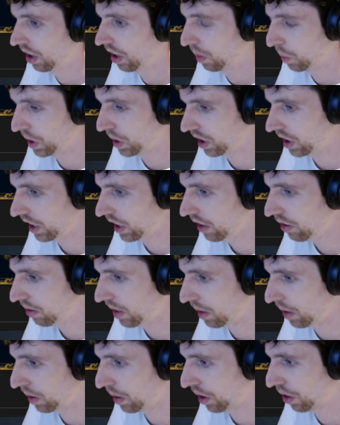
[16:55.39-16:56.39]
Which leaves
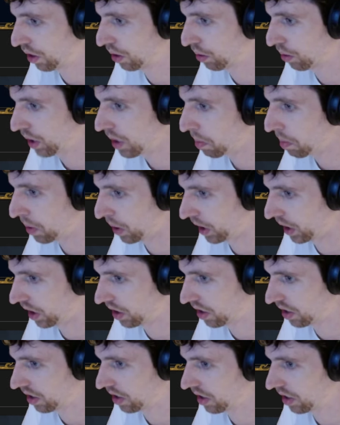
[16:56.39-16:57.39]
me with 3
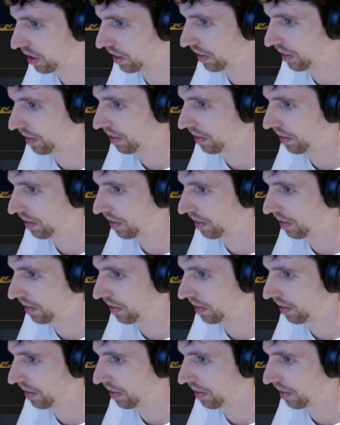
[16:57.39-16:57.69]
points.